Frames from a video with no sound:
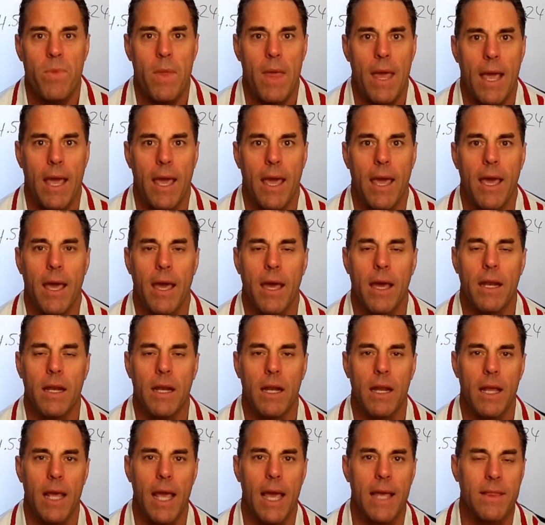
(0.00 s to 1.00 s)

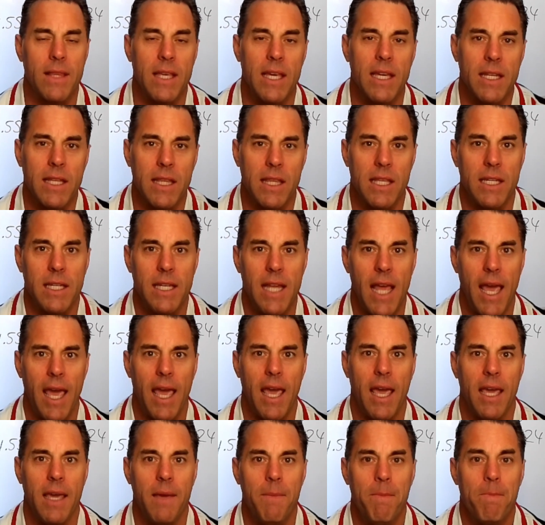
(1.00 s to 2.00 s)
And at the end of the
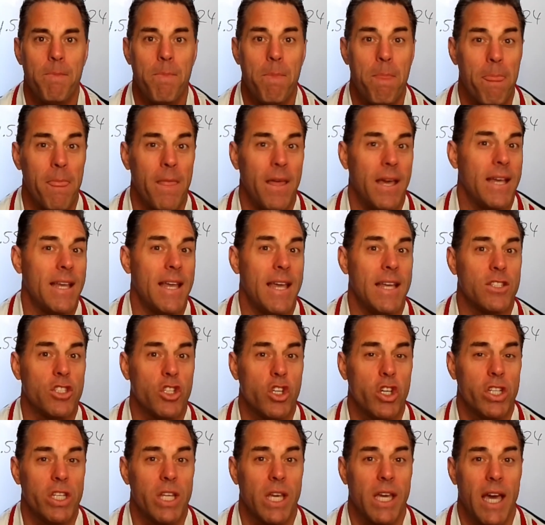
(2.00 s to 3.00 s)
day, it's
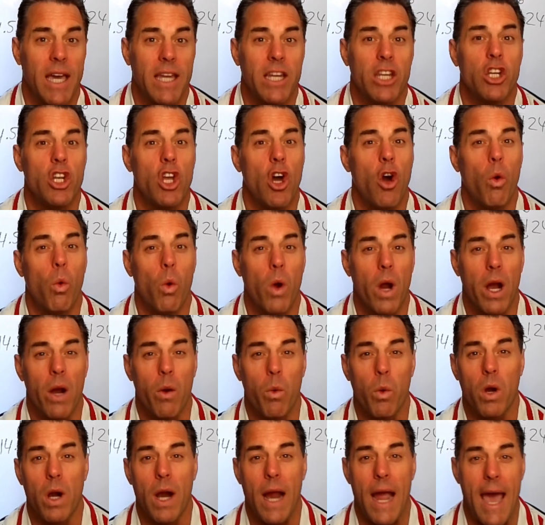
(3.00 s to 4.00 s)
good to kind of know where
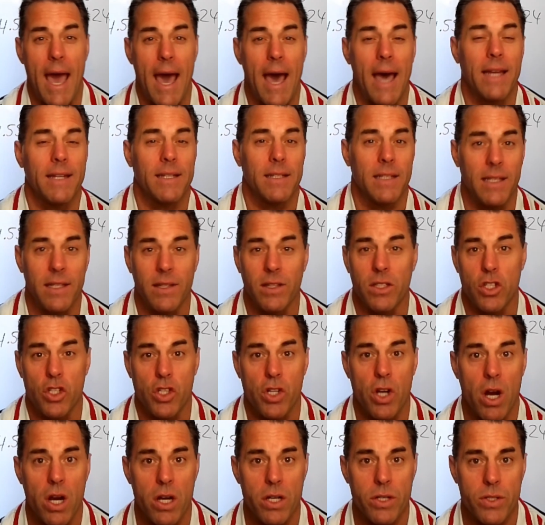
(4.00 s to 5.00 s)
we're at in the
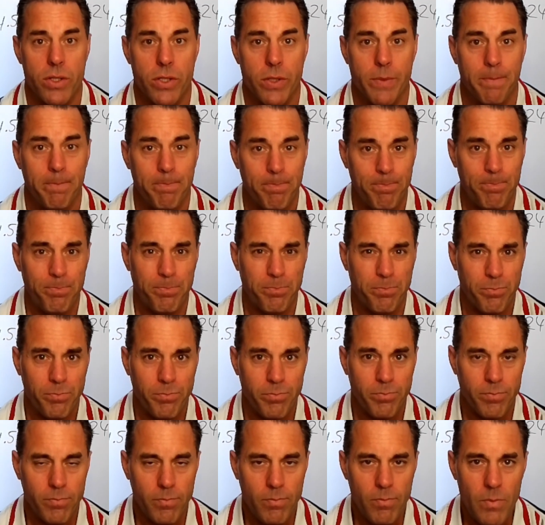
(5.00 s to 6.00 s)
charts
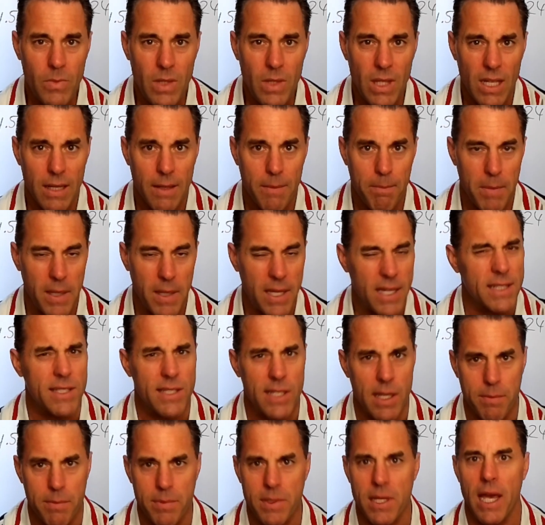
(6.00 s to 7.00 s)
because
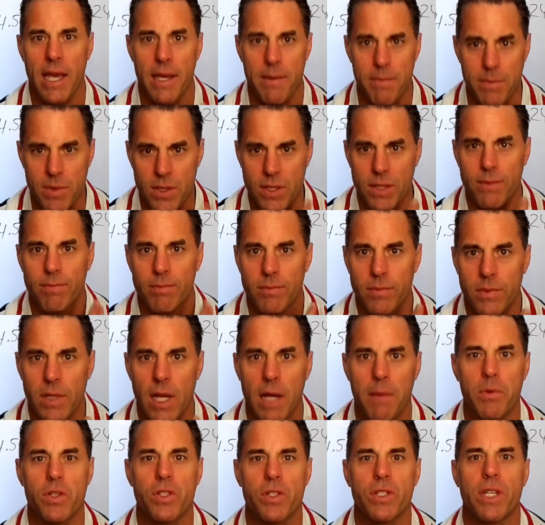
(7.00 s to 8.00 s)
sometimes
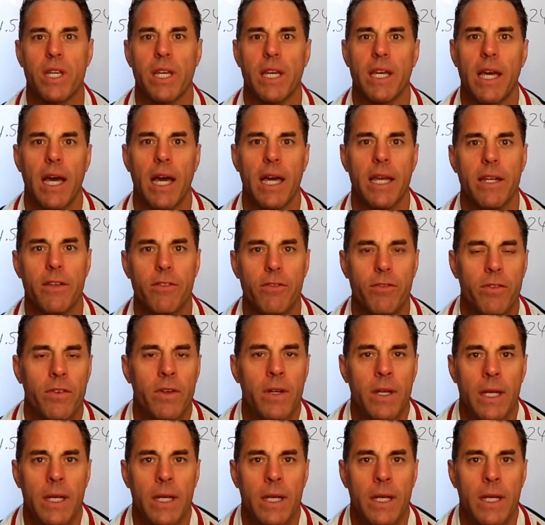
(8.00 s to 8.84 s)
numbers can kind of